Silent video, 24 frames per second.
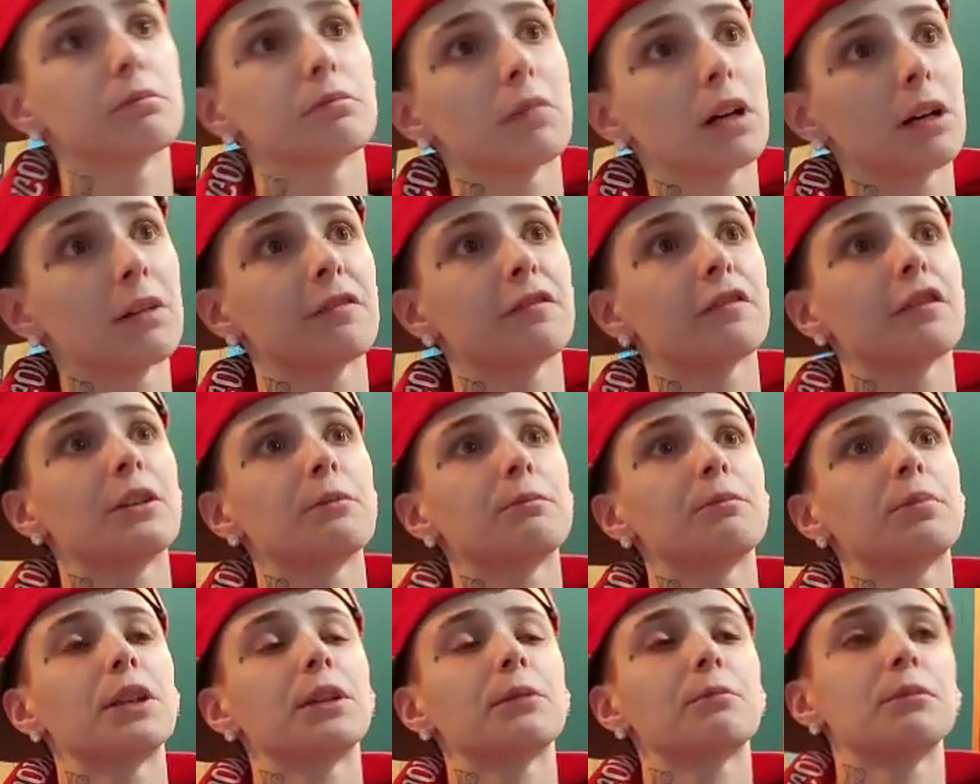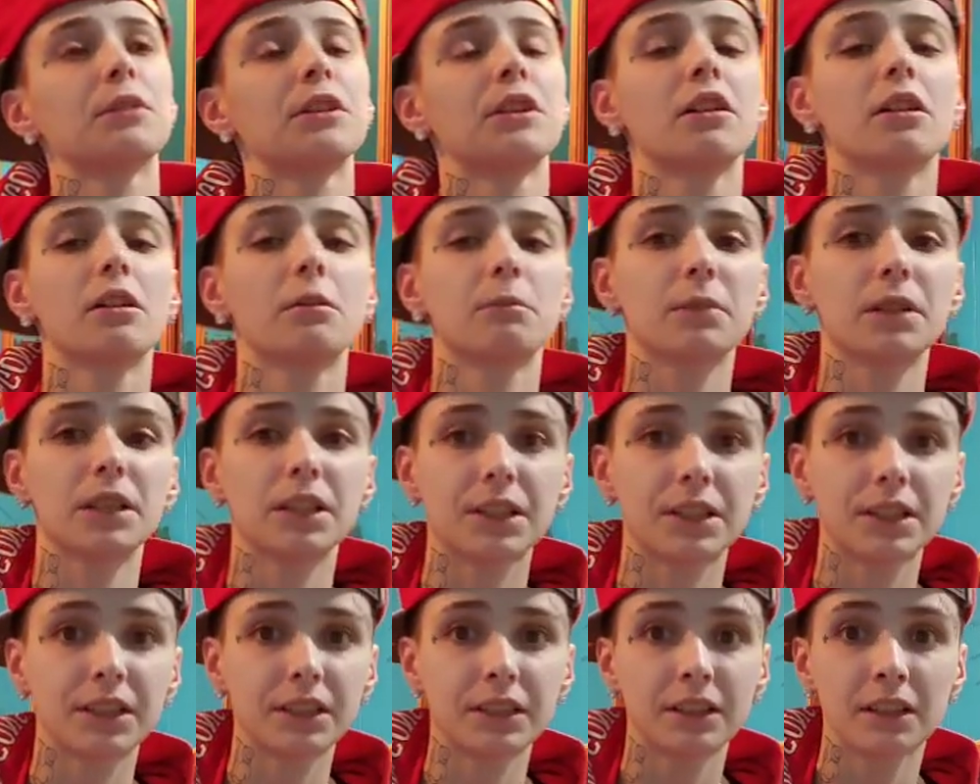my friend pick me up,
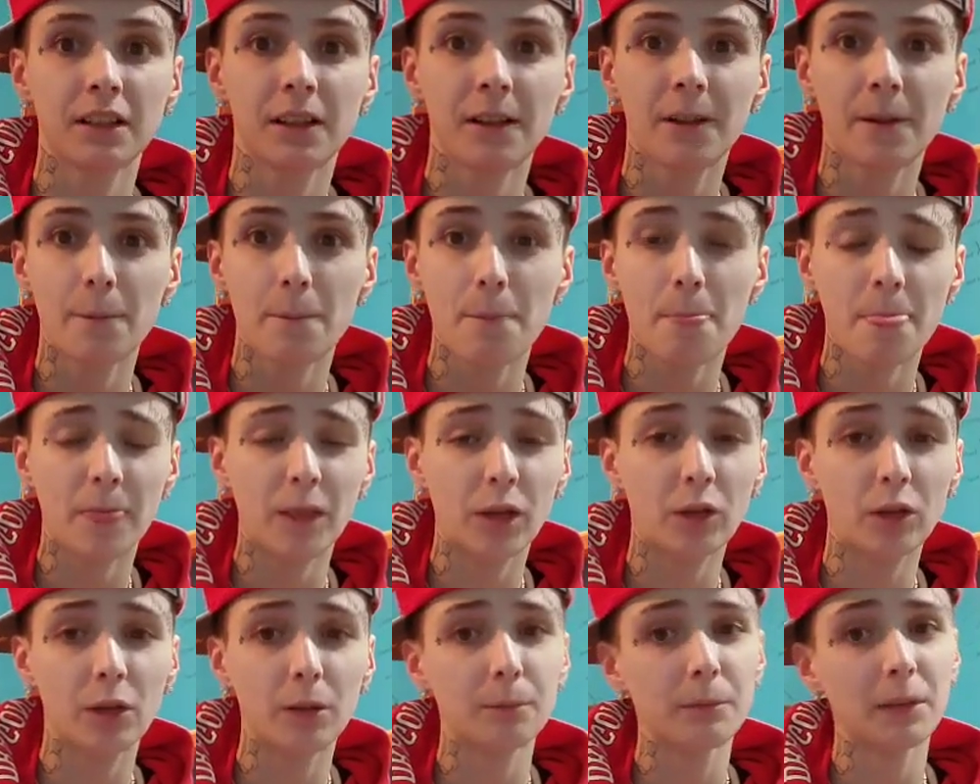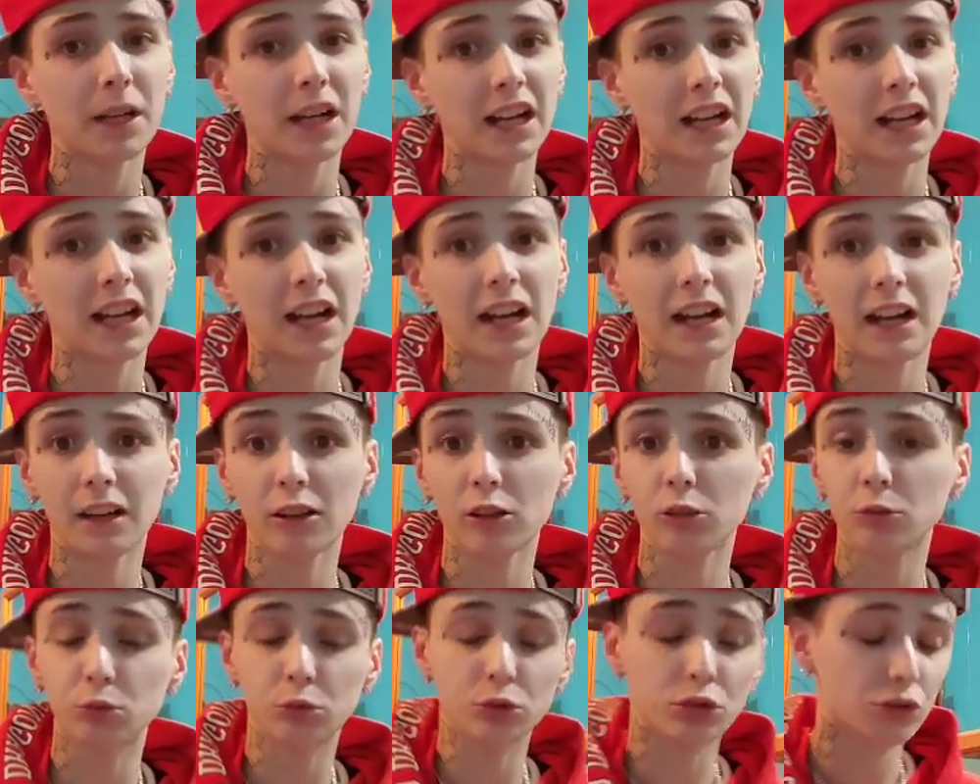and um,
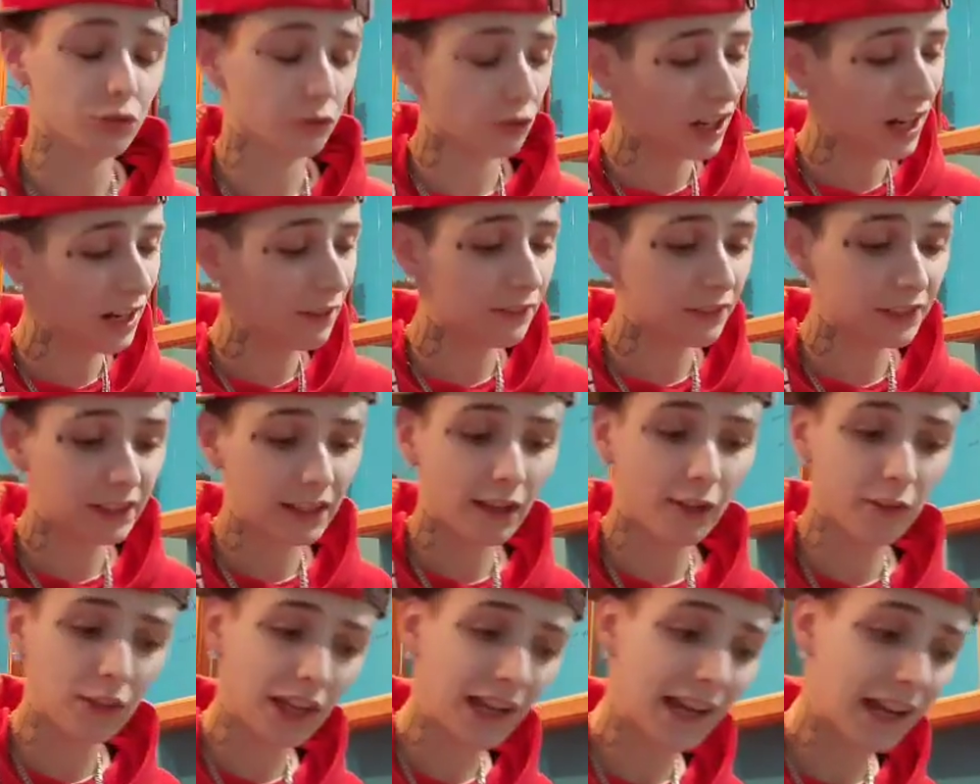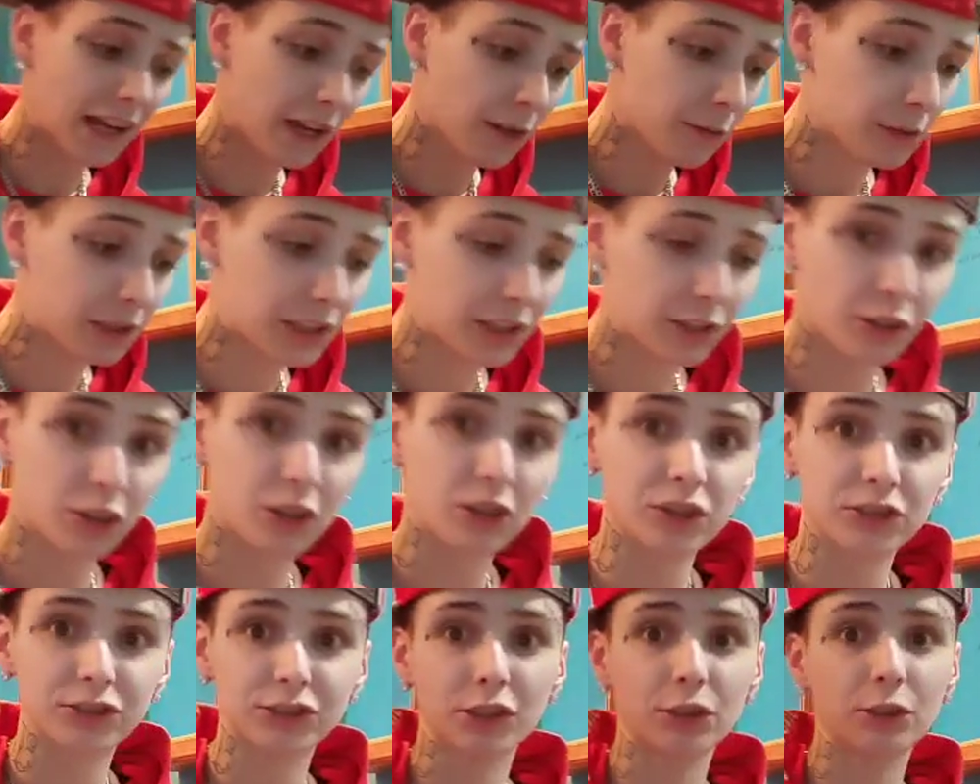I, we're driving down the highway, and
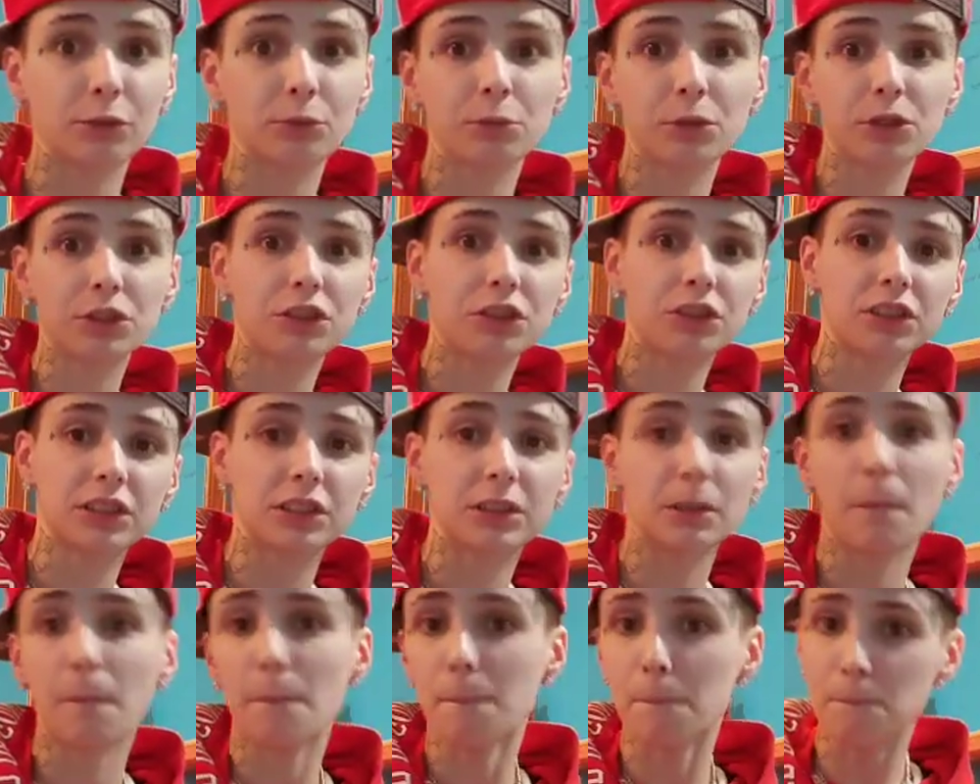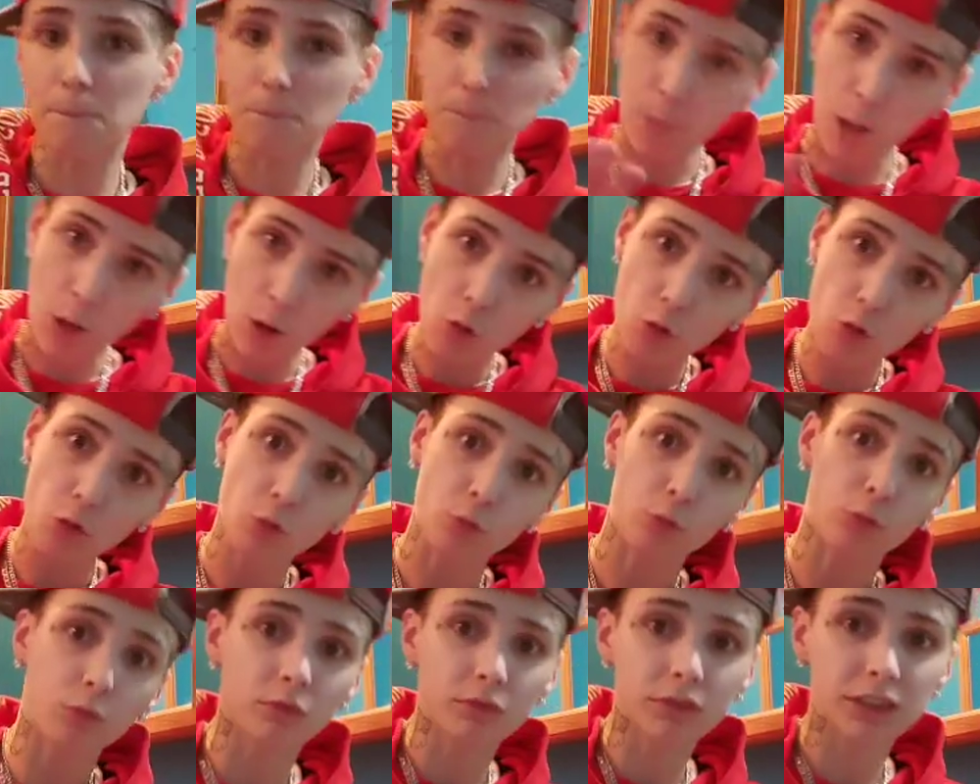all of a sudden we just
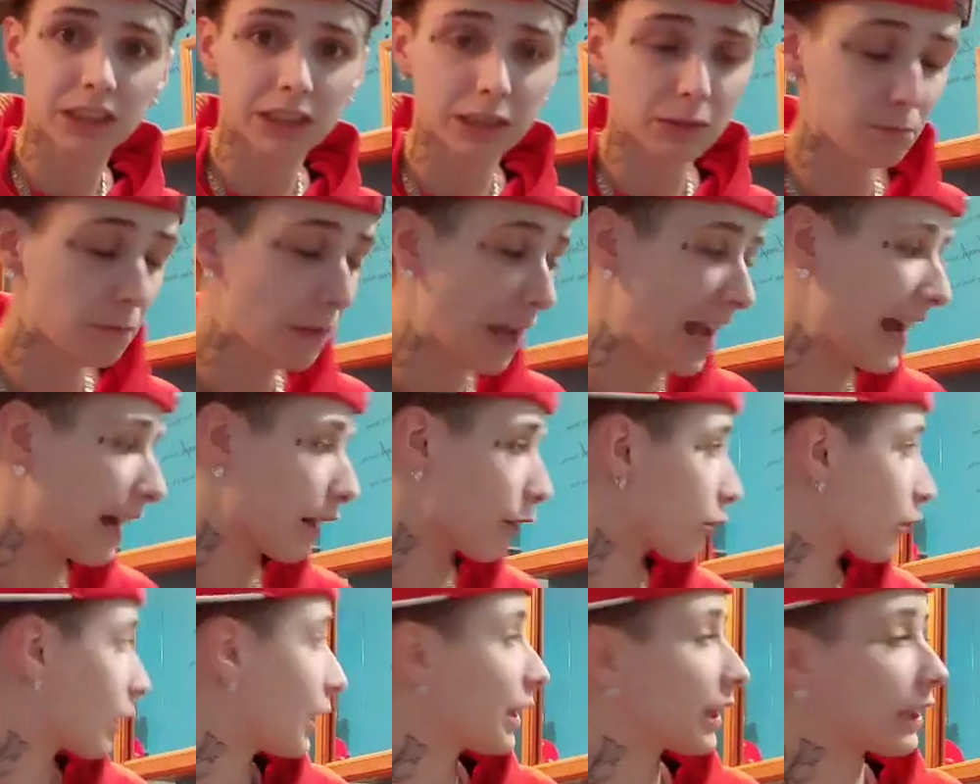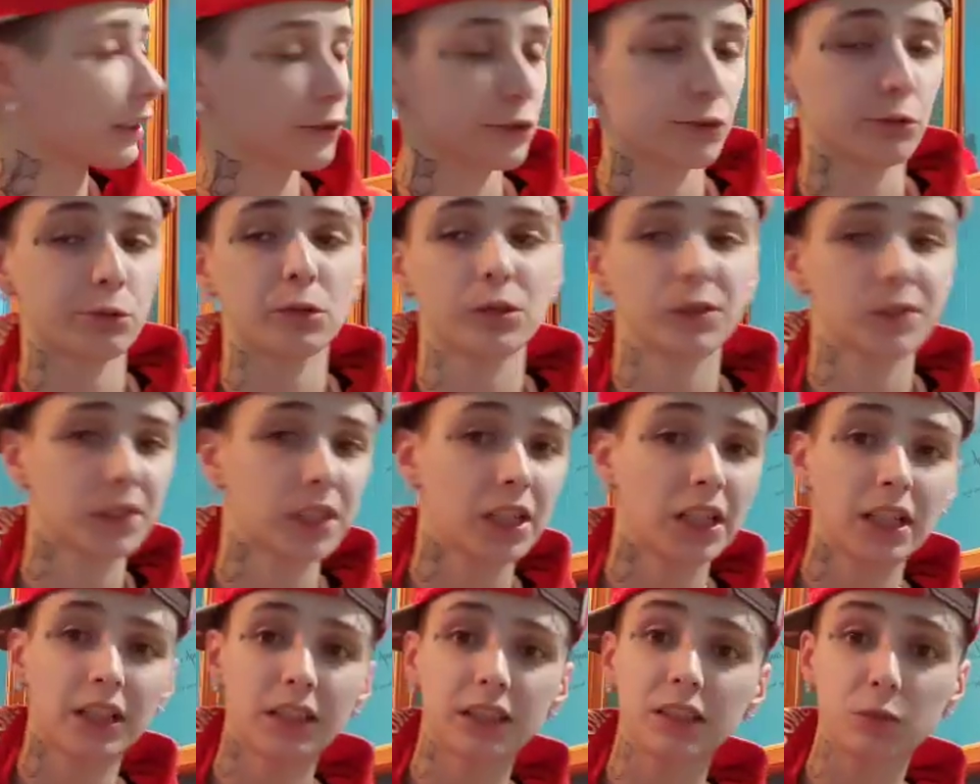boom smack right into us.
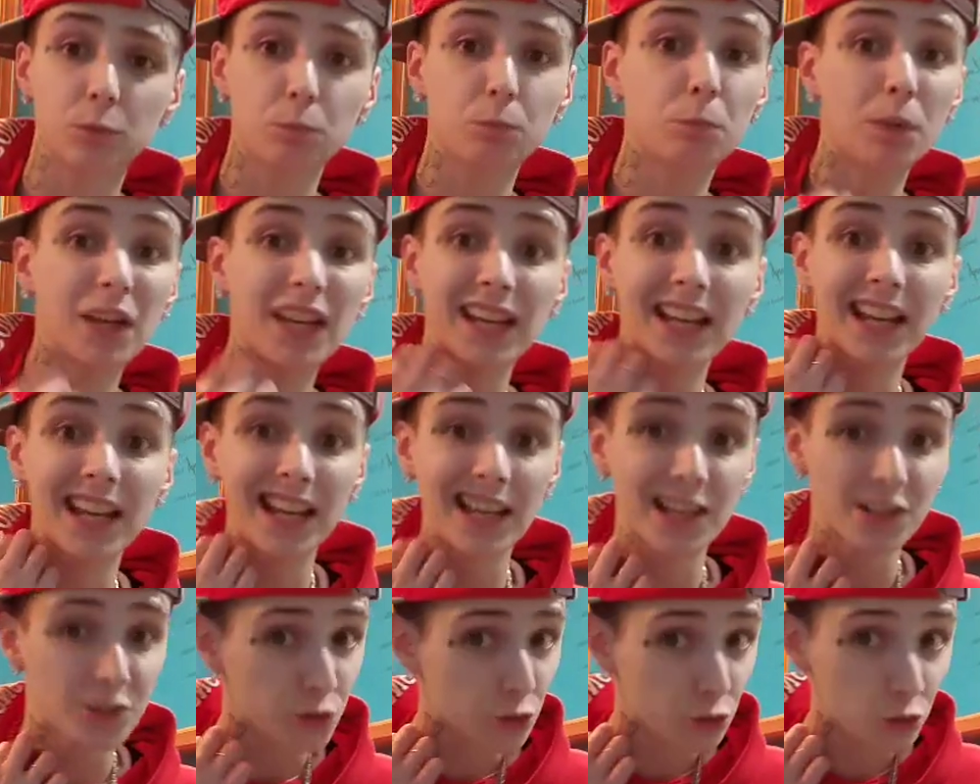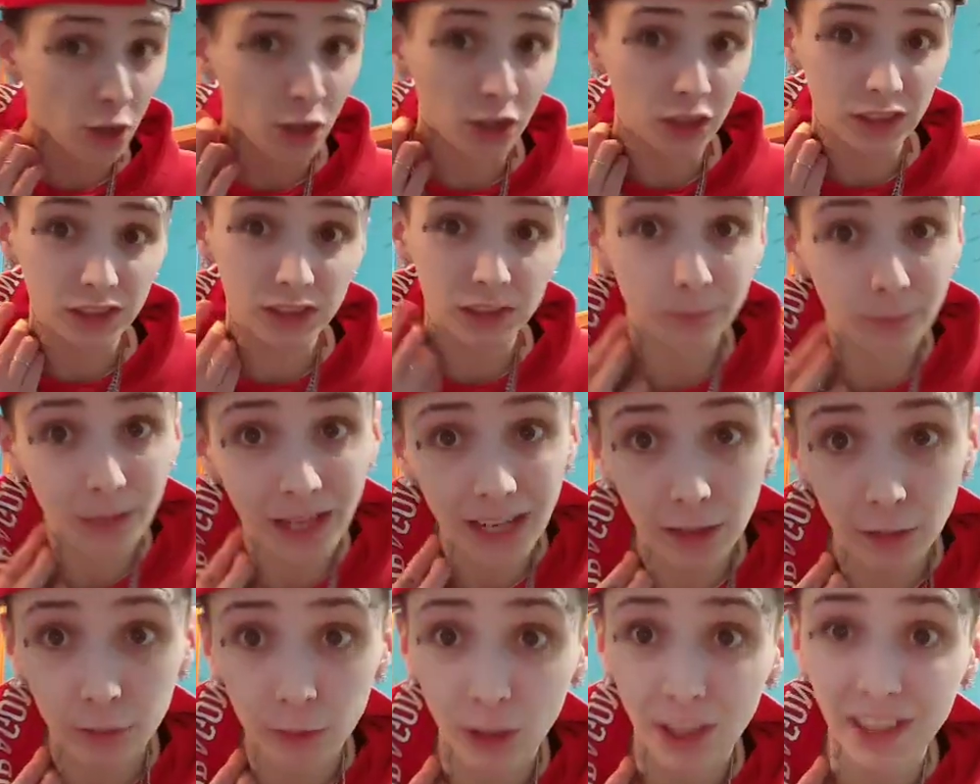This big ass truck
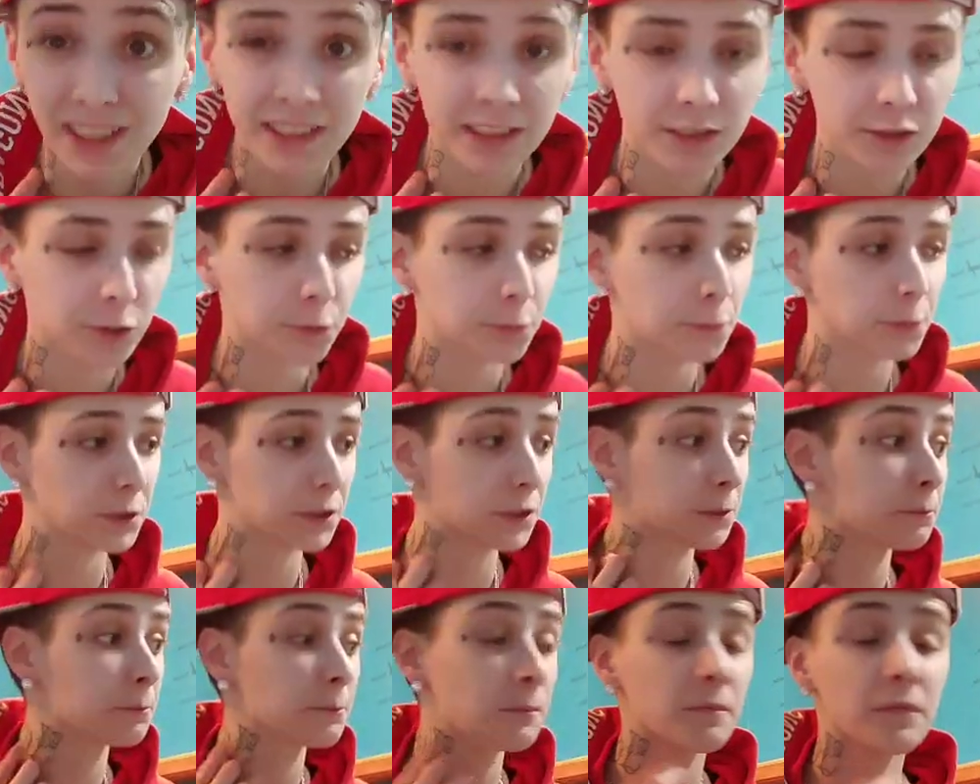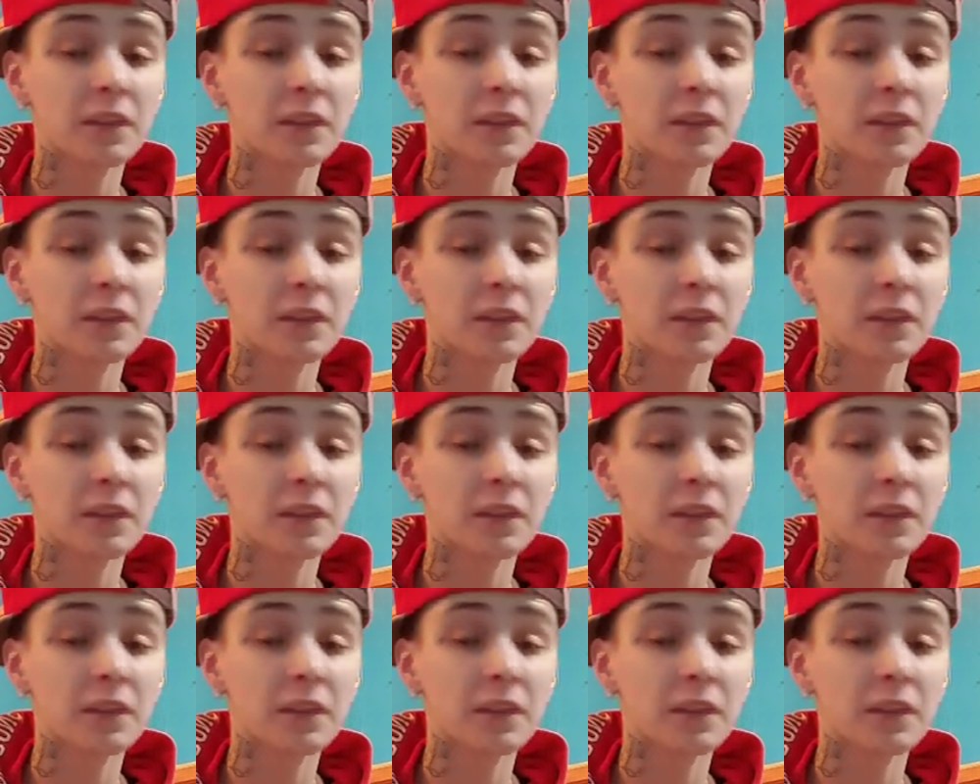smacked right into us.